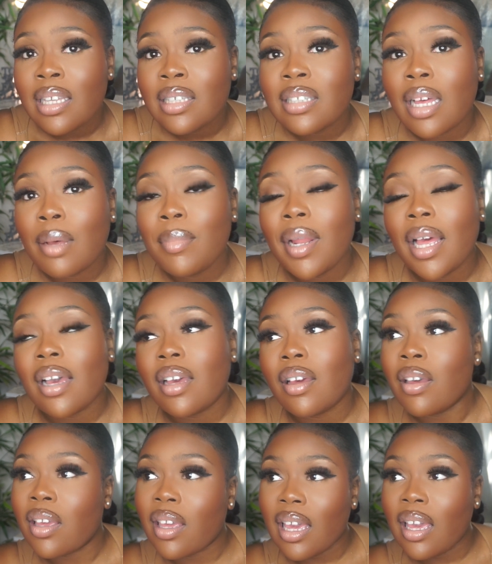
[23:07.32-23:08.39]
So I'm like,
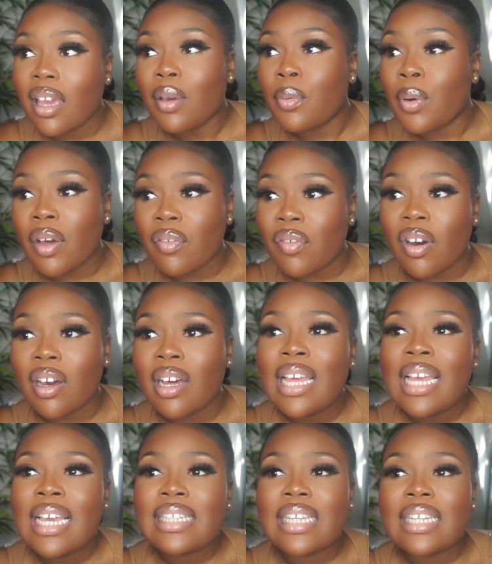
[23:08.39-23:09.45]
okay, whatever.
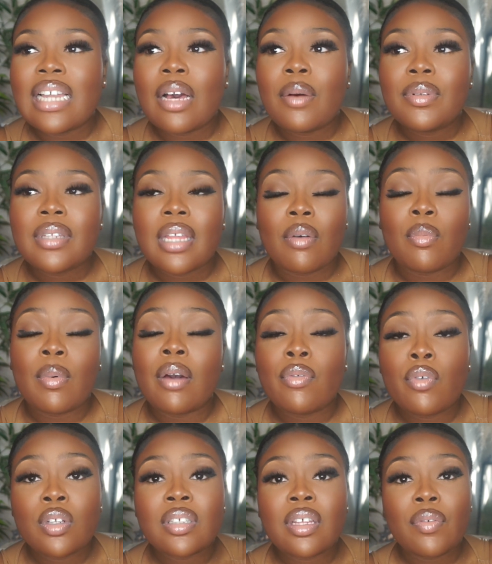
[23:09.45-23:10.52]
Then I was like, well,
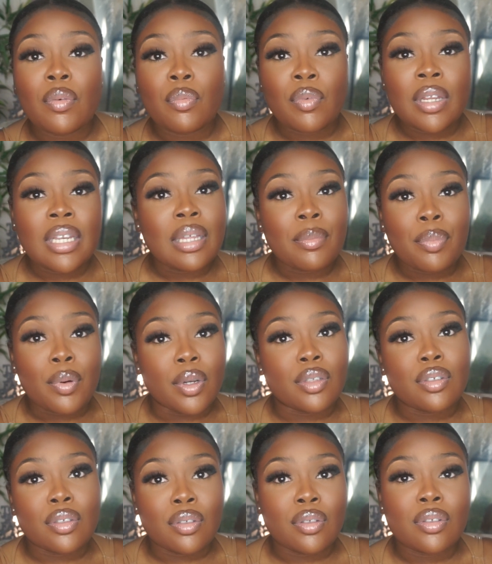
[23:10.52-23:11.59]
I've got something really
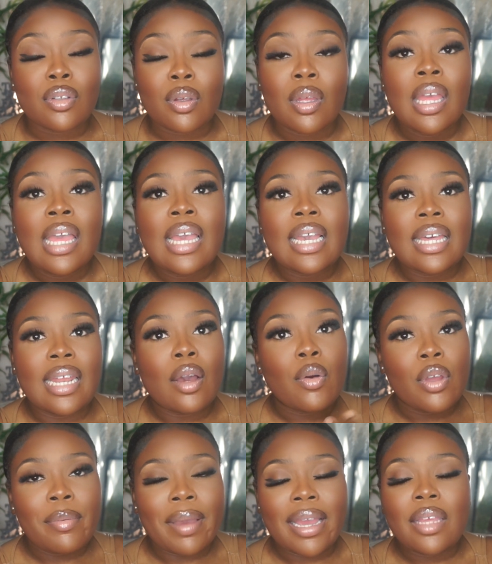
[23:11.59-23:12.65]
important to do, so can I
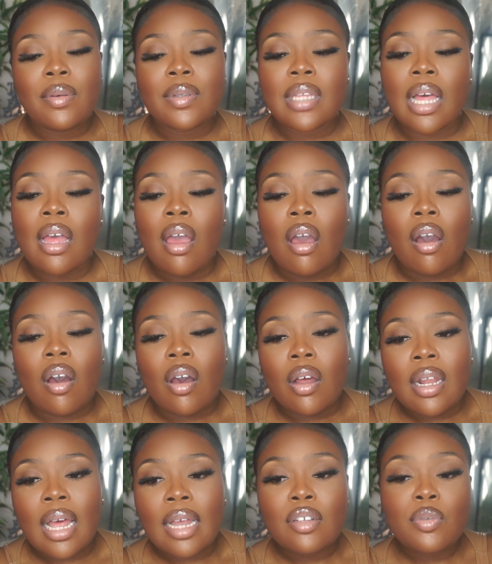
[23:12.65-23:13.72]
call you back? He was like, oh,
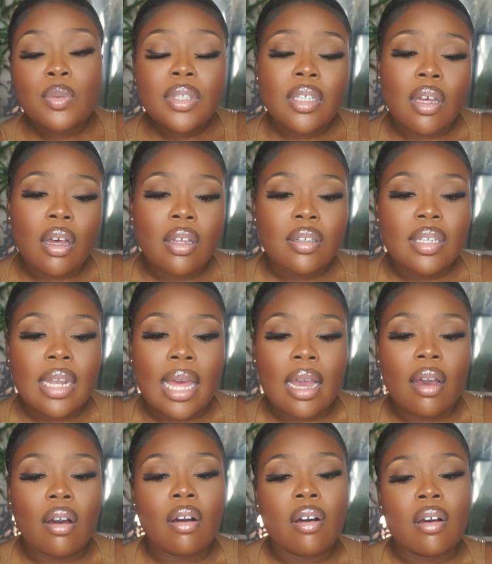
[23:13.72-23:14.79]
I just want to ask,
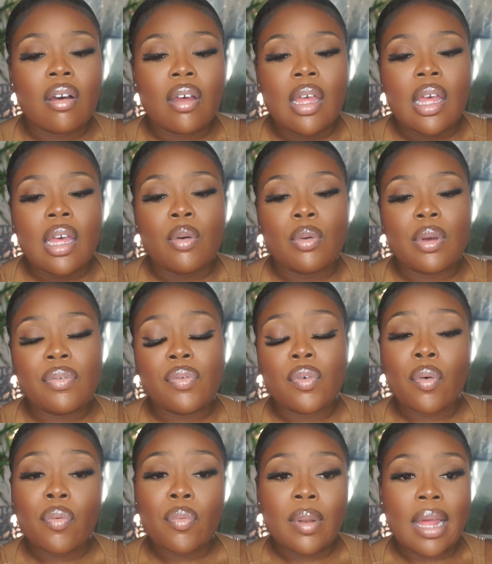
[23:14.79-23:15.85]
like, if
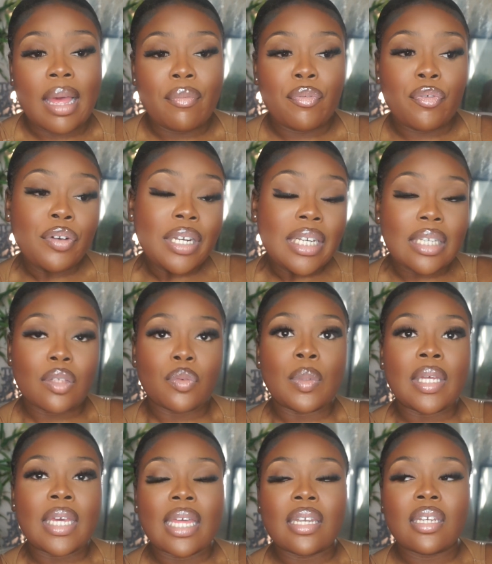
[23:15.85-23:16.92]
you're like free this
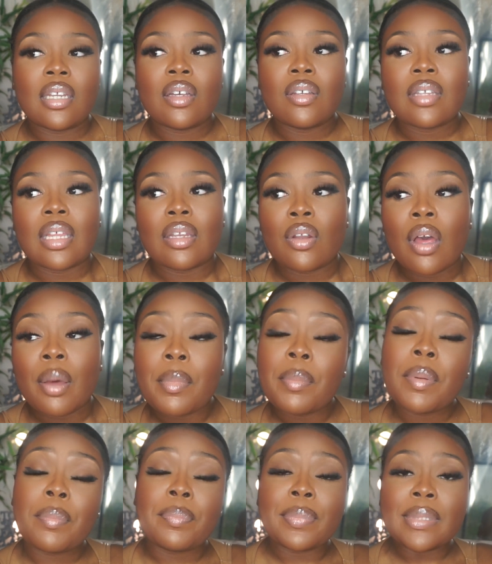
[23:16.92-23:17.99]
weekend. And I was like, no, I'm a
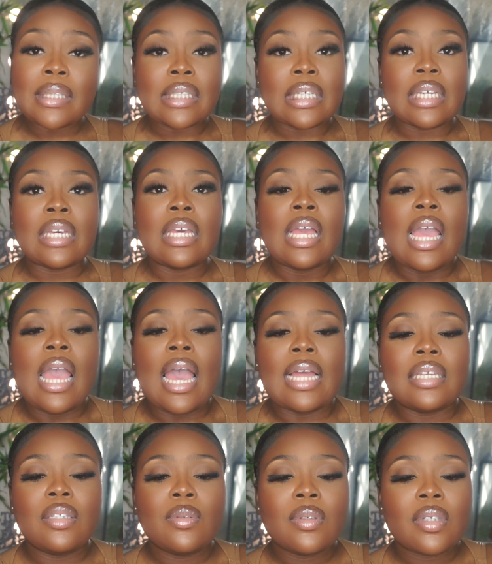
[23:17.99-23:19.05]
bit busy.
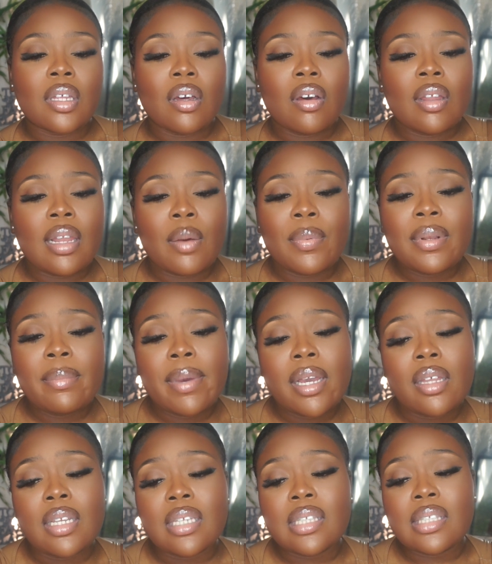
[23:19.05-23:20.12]
And he was like, oh, like, when am I
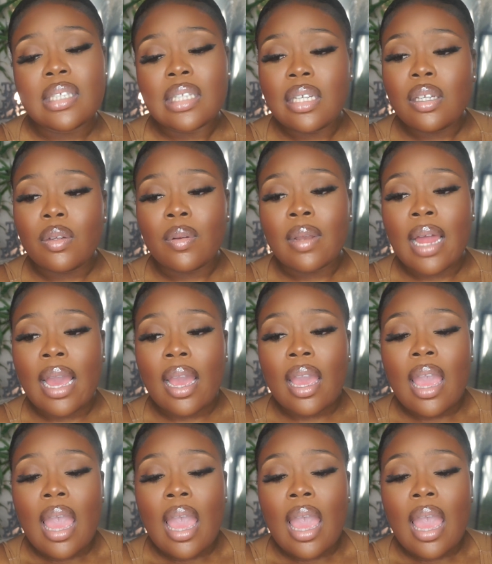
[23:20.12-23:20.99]
gonna see you? Like,